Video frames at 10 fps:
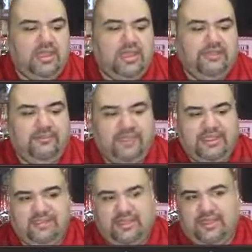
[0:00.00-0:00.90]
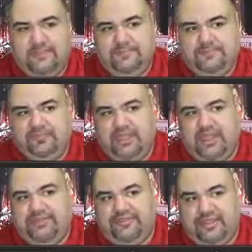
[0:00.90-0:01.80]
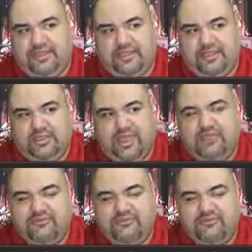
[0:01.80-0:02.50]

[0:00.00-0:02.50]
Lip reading: In the meantime, I